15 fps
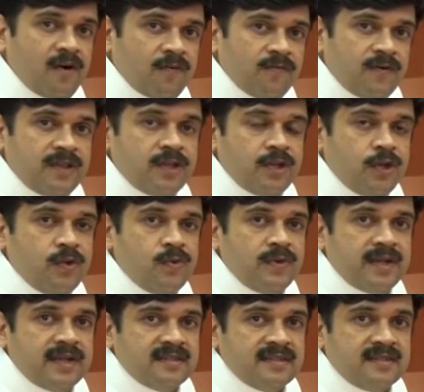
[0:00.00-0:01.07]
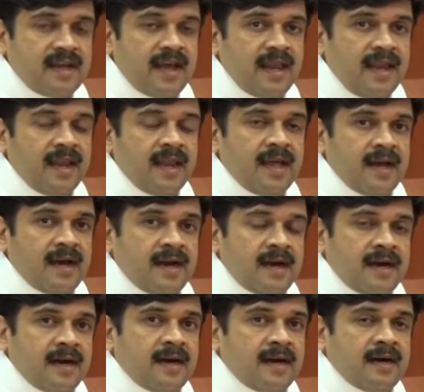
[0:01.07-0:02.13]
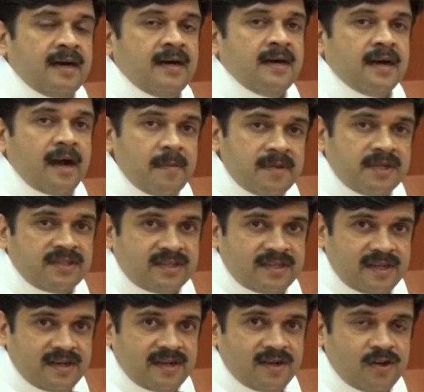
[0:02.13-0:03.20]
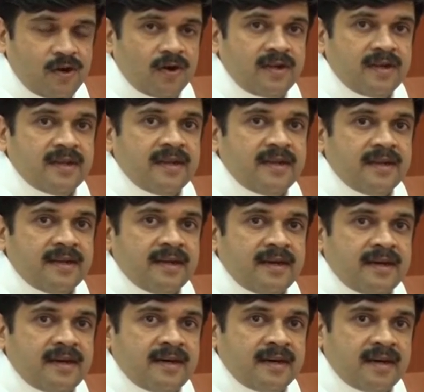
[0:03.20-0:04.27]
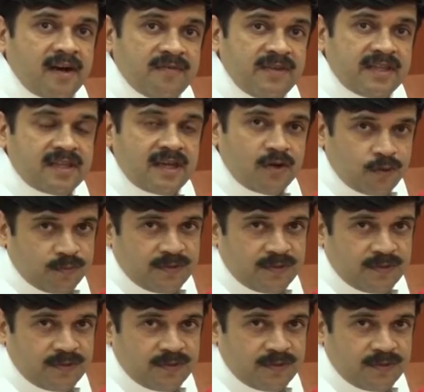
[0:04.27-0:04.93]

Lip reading: now with the new textile commissioner, Dr. Kavita